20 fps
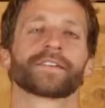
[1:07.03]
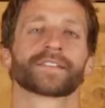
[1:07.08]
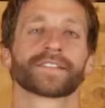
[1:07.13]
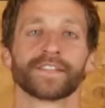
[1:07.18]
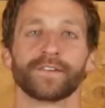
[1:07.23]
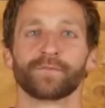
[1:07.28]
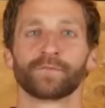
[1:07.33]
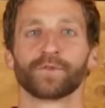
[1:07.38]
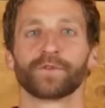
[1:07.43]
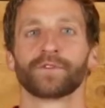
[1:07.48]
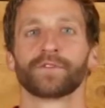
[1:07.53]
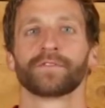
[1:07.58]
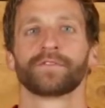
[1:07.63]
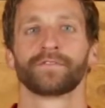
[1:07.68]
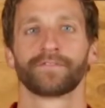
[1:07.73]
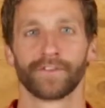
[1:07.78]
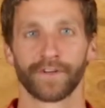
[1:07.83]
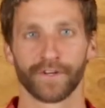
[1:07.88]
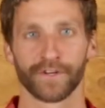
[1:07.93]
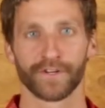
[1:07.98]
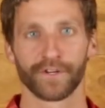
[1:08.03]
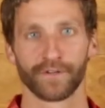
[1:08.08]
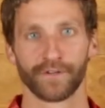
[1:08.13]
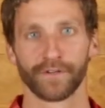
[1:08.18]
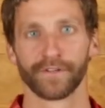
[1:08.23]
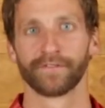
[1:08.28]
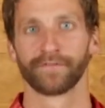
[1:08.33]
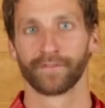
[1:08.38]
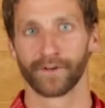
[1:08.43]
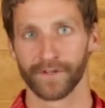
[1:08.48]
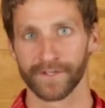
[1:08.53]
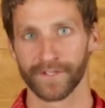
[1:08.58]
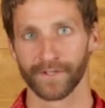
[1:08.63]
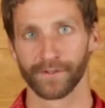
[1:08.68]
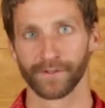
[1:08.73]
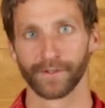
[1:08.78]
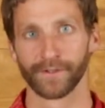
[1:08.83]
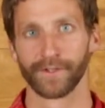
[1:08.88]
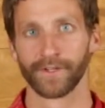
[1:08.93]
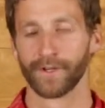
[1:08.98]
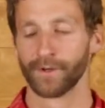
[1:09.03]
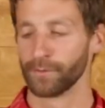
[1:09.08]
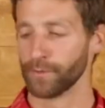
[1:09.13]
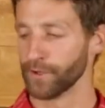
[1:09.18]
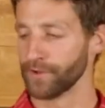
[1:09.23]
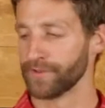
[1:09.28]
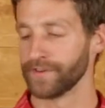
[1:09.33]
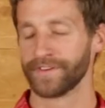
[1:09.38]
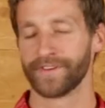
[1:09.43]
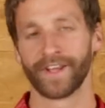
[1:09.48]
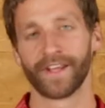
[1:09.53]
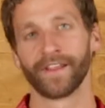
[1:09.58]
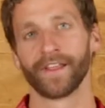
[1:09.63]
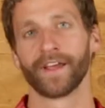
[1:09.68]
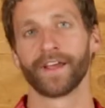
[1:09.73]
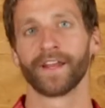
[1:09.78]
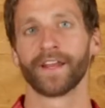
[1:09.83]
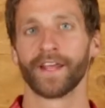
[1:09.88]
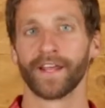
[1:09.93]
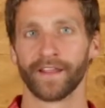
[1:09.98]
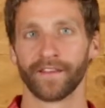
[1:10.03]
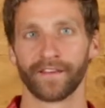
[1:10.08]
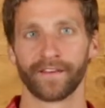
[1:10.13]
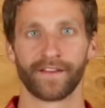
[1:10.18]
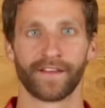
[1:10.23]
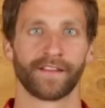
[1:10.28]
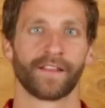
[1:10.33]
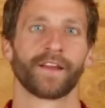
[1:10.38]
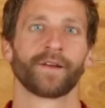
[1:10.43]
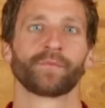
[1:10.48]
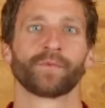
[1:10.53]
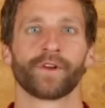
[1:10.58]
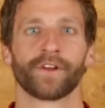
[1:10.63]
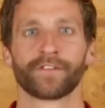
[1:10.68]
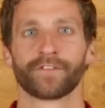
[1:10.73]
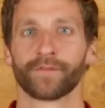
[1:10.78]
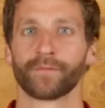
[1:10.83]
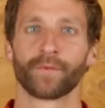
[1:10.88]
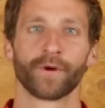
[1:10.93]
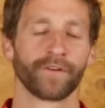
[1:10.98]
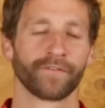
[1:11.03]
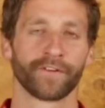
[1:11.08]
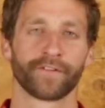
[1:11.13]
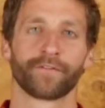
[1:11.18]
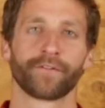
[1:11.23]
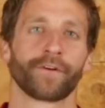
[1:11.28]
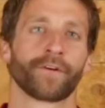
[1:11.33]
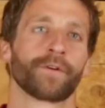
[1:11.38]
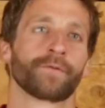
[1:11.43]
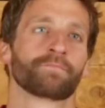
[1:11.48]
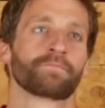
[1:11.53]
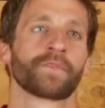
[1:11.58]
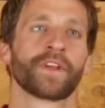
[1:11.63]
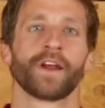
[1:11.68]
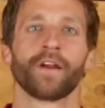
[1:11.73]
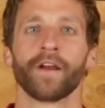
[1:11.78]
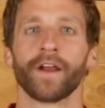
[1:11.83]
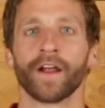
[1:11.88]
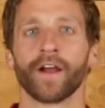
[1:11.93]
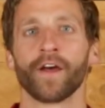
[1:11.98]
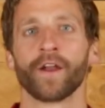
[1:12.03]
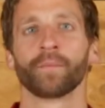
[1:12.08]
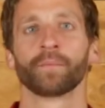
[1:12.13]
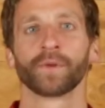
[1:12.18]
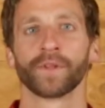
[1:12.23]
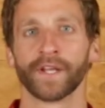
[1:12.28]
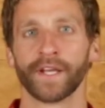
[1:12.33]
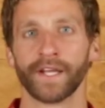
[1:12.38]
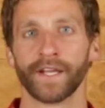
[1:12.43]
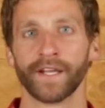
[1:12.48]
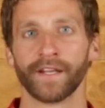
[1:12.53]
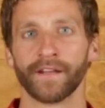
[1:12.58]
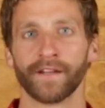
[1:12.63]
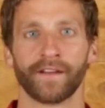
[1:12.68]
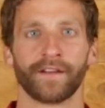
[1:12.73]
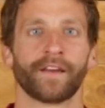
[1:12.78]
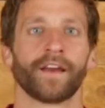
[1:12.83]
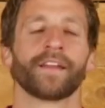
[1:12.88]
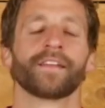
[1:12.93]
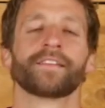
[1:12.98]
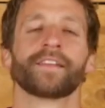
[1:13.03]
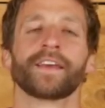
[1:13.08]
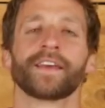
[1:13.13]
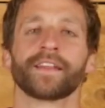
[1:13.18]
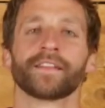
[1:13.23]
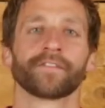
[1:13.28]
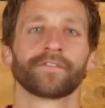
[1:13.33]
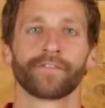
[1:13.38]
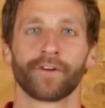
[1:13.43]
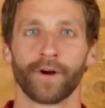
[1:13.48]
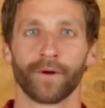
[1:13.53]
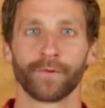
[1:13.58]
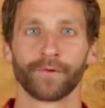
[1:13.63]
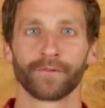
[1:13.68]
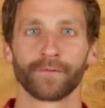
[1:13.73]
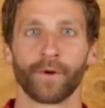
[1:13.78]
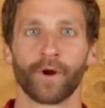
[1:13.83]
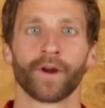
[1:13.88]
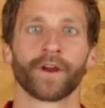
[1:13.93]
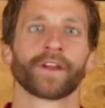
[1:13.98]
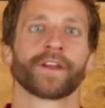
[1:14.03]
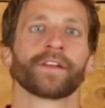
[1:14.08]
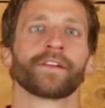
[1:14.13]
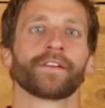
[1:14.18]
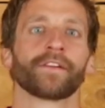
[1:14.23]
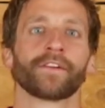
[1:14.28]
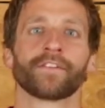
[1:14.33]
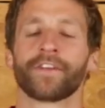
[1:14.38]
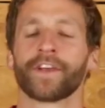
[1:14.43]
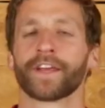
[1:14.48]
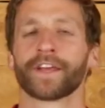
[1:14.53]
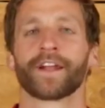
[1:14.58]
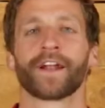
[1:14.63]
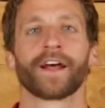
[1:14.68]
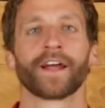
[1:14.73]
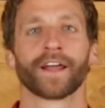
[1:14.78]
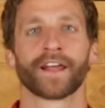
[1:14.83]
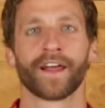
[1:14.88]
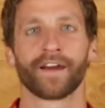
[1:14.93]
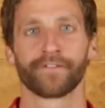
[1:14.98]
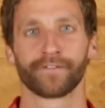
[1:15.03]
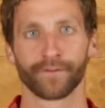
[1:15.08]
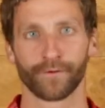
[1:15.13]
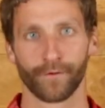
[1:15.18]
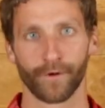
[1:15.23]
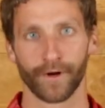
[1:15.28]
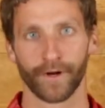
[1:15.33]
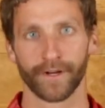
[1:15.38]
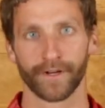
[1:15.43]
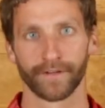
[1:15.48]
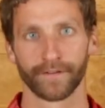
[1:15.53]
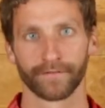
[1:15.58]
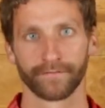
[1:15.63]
Simple, functional, and versatile, both the Daylite and the Daylite Plus are perfect for carrying on a plane, a day at the farmer's market, or taking a hike after work.